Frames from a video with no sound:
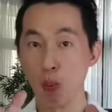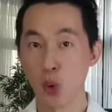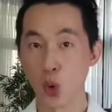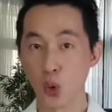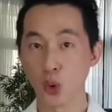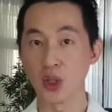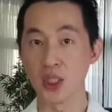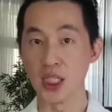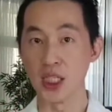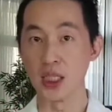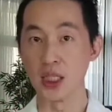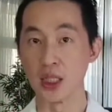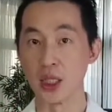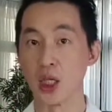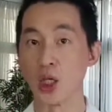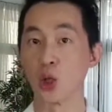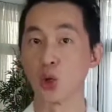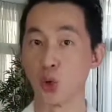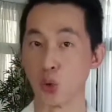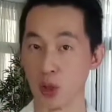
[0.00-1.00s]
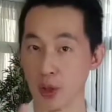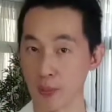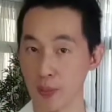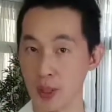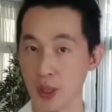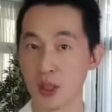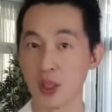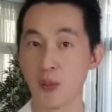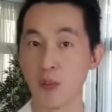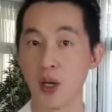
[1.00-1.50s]
Protein to
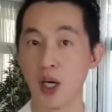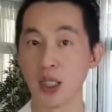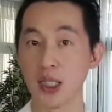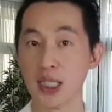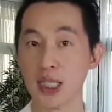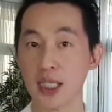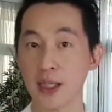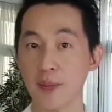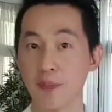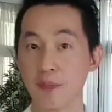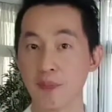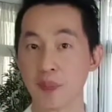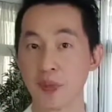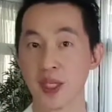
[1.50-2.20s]
rebuild the body,